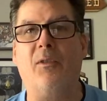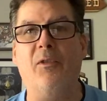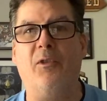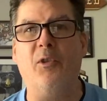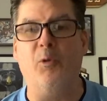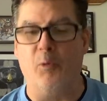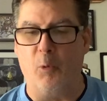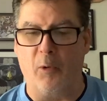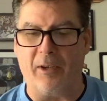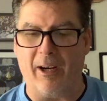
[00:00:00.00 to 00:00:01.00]
8-2
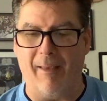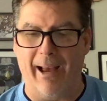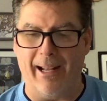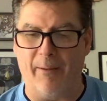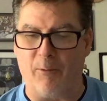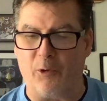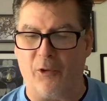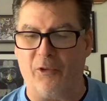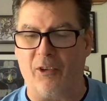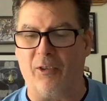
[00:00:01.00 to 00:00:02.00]
North Carolina versus
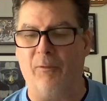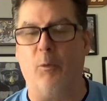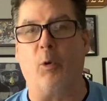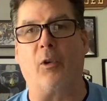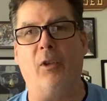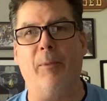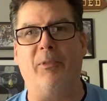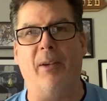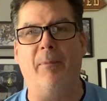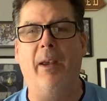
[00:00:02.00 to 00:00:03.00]
6-4
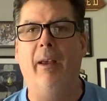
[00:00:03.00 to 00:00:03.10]
Clemson.